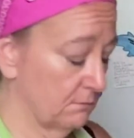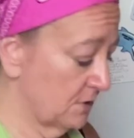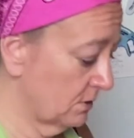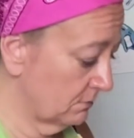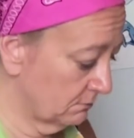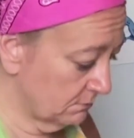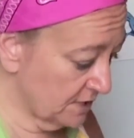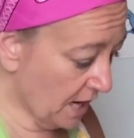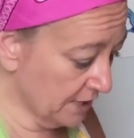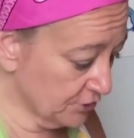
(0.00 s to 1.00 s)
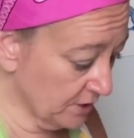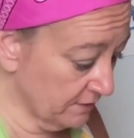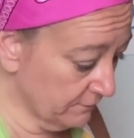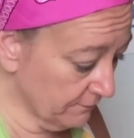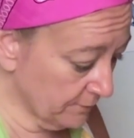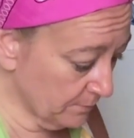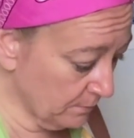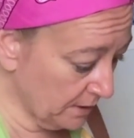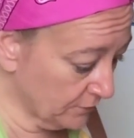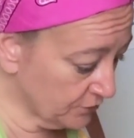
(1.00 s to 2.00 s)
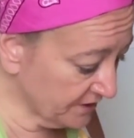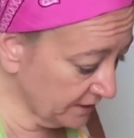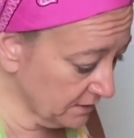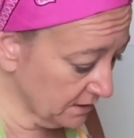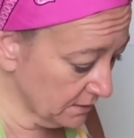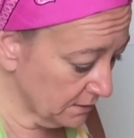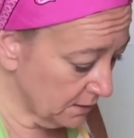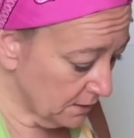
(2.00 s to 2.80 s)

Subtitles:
they'll dehydrate, from my understanding.